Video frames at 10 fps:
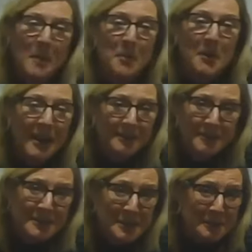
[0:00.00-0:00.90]
brave
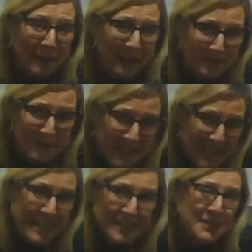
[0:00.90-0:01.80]
and do it, but
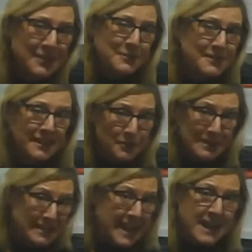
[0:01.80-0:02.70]
take your children,
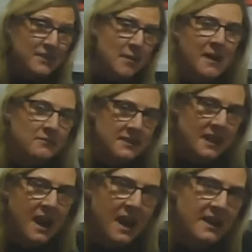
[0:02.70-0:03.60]
just take them
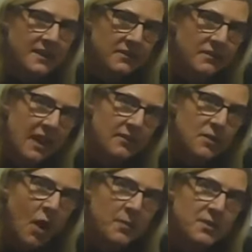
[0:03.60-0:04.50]
outside and
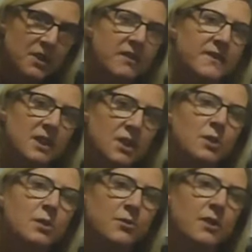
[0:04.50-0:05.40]
observe your
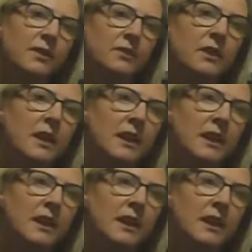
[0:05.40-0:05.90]
children